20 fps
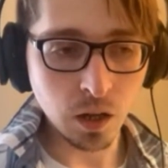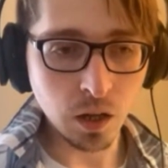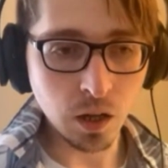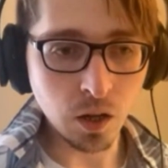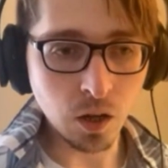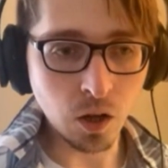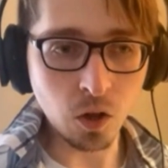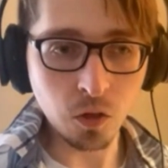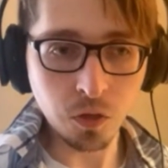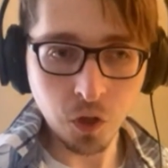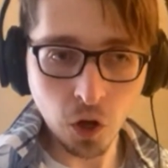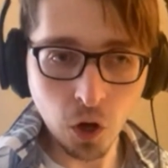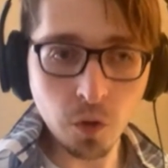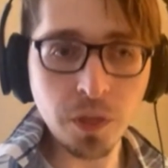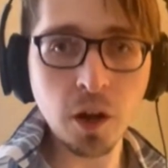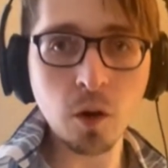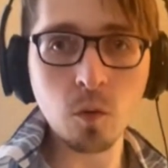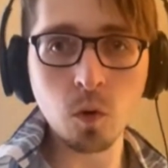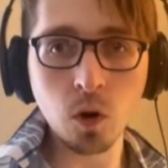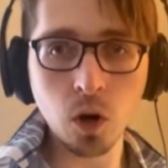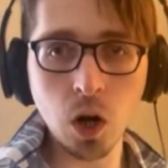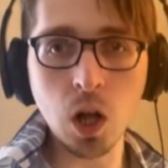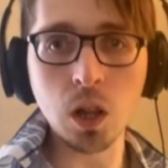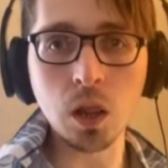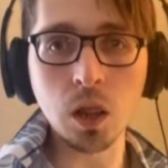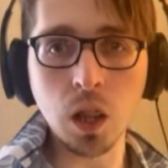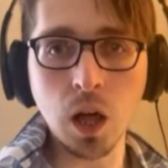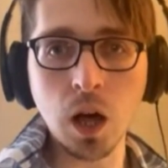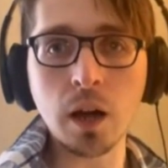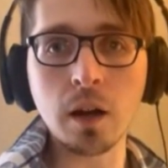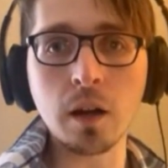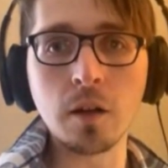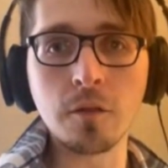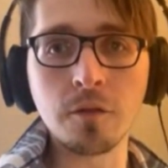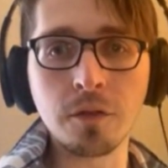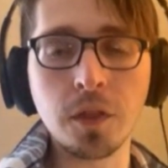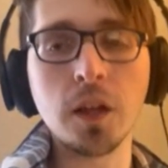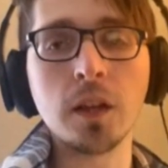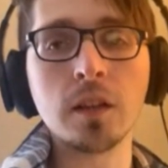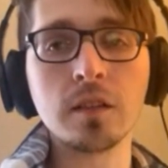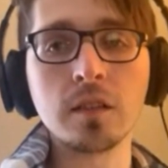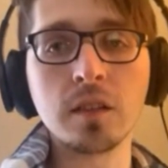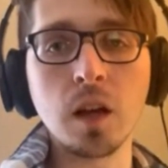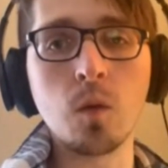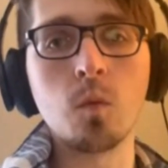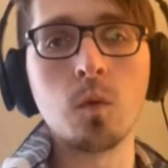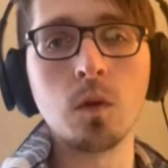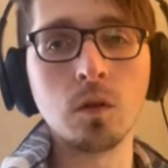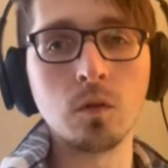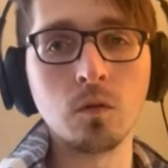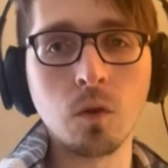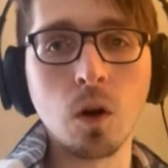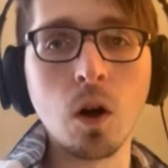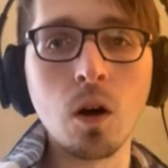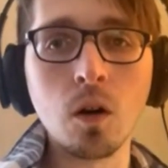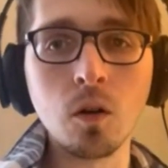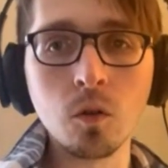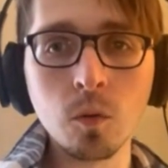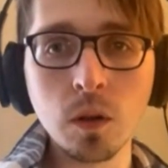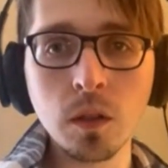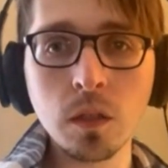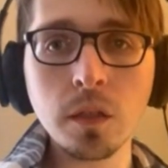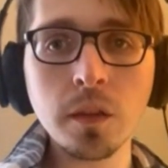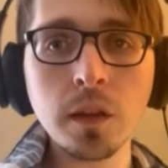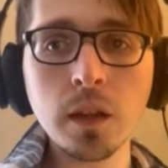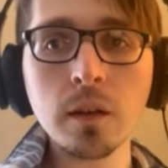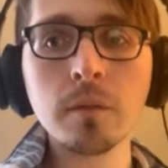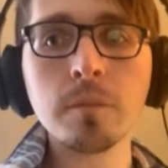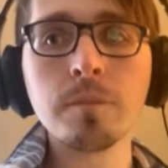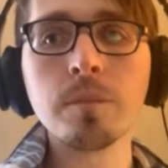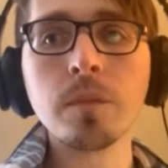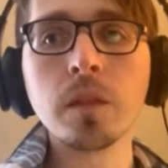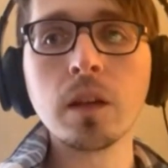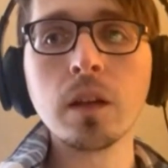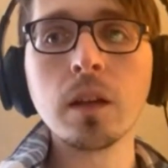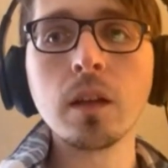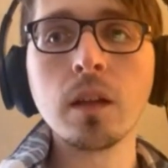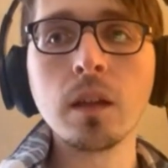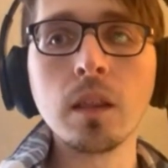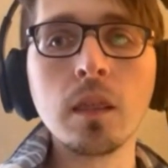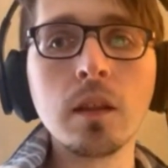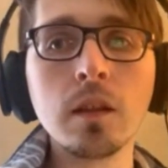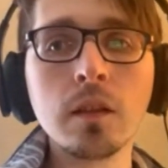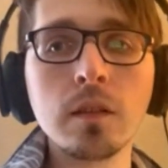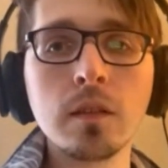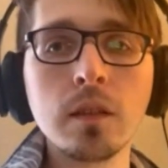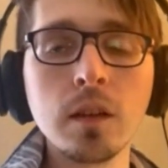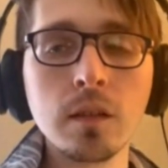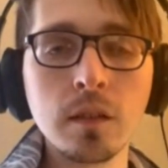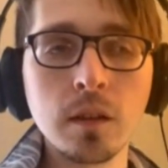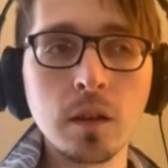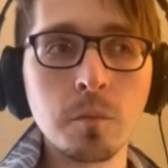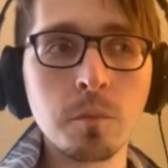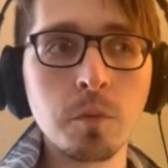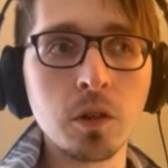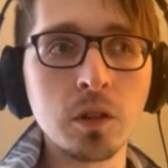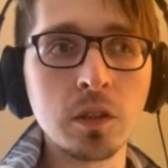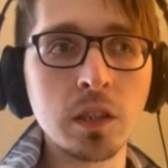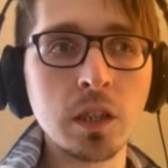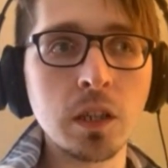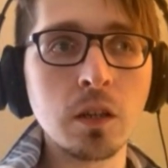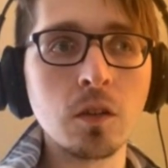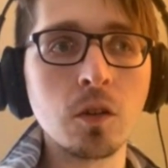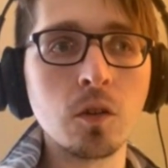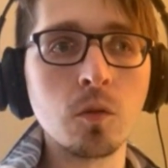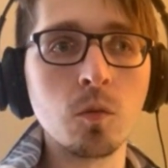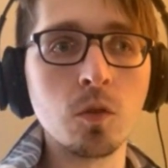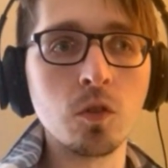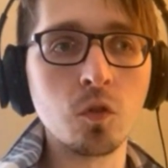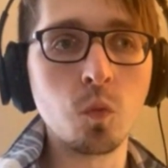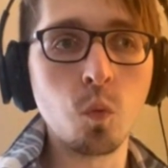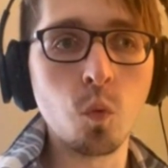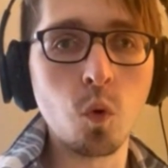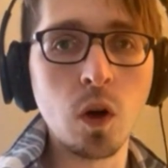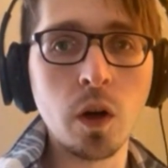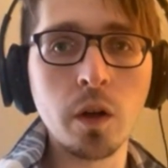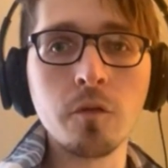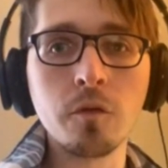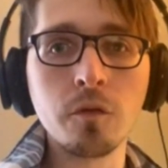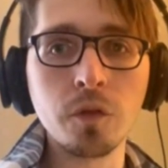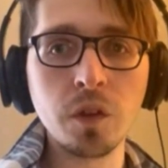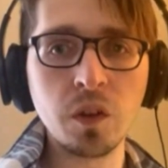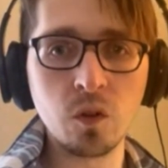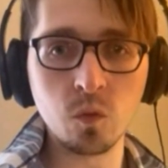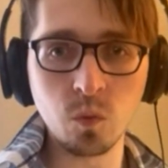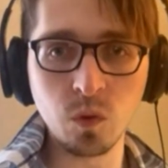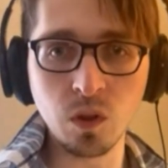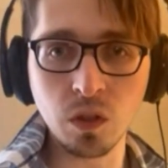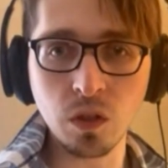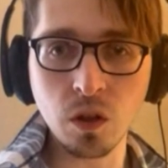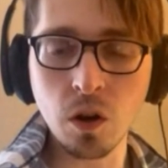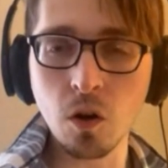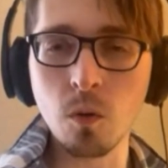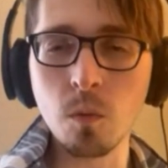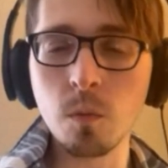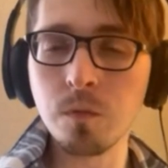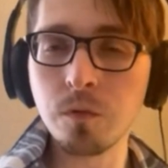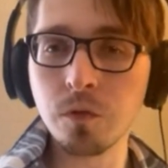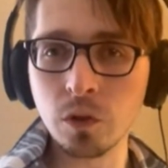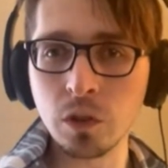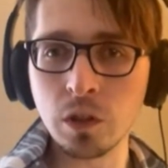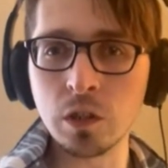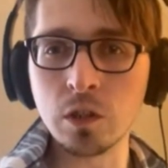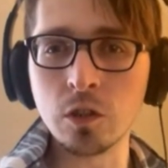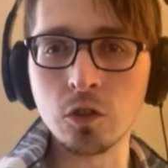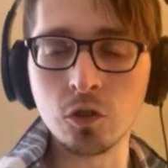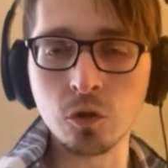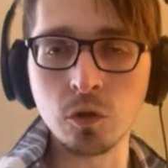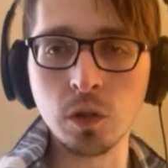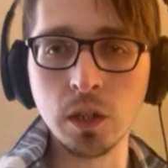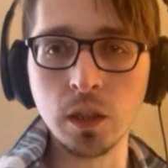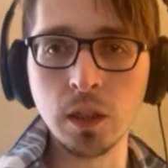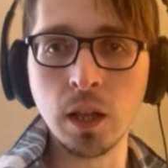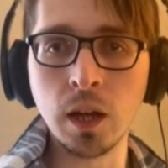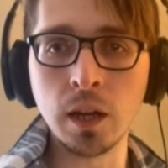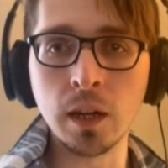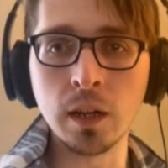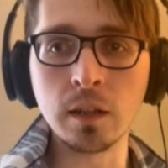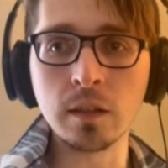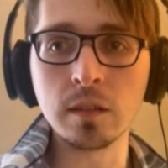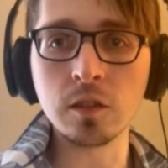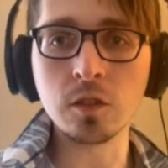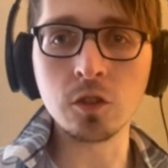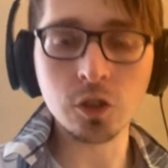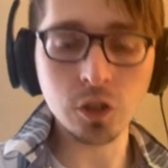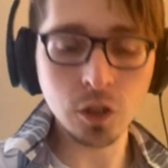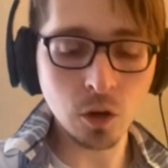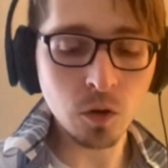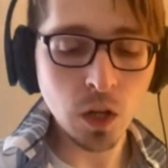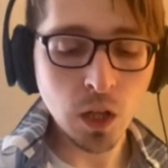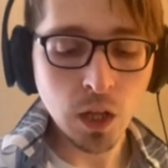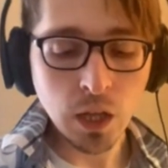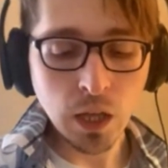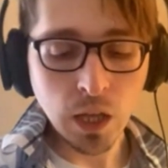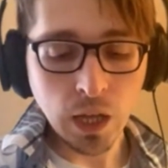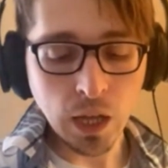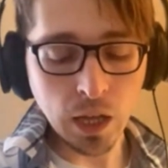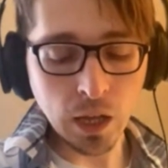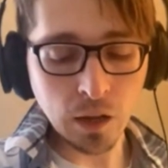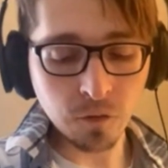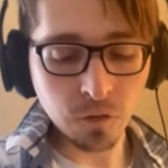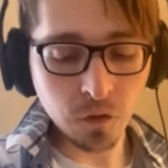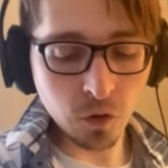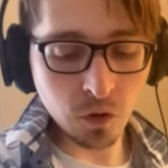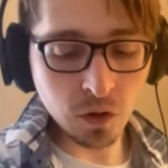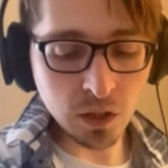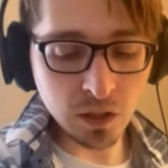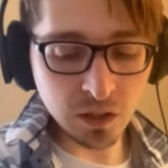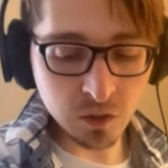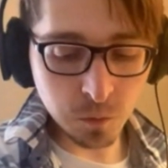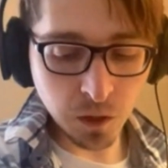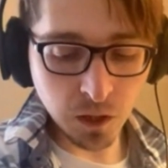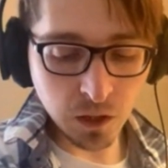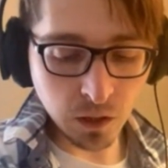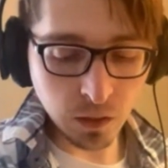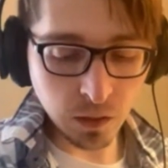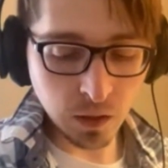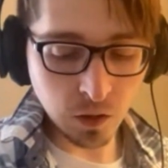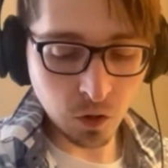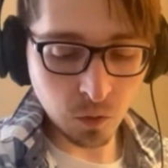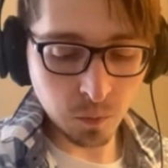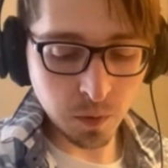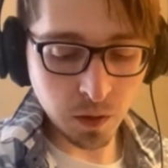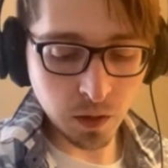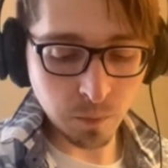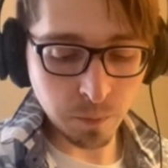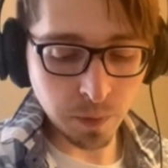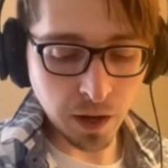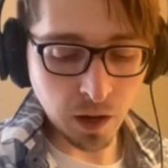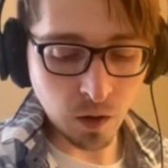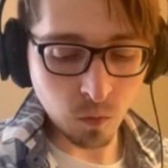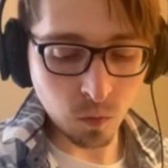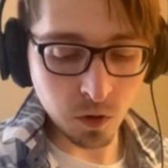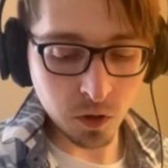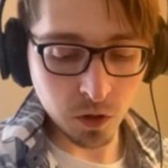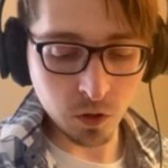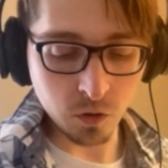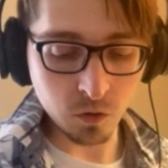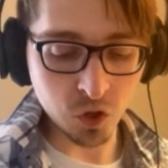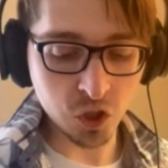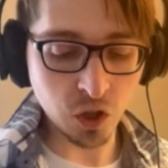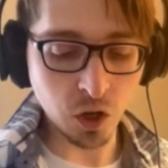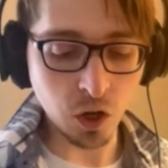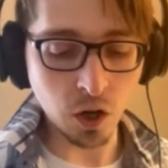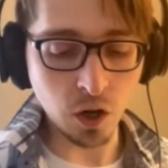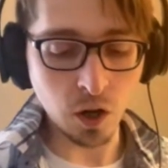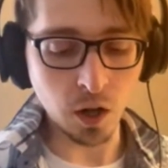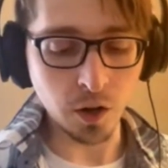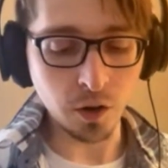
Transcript: although there were a lot of things that were wrong with it, this season in particular was one filled with hope for the Detroit Lions. And Joe, if you can speak a little bit about what you saw on